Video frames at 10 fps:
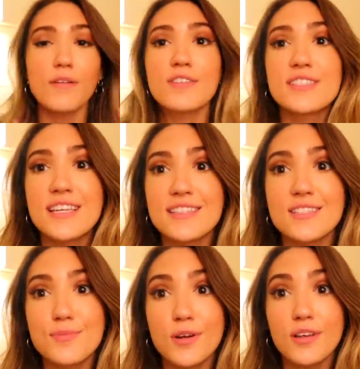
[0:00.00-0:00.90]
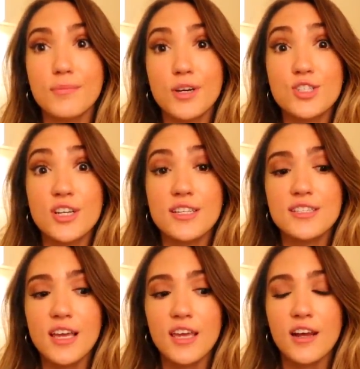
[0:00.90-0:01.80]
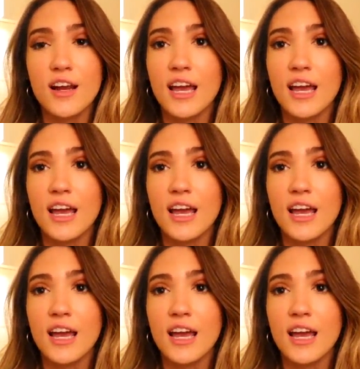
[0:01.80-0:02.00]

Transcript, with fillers: ever since and pretty much gonna stay here.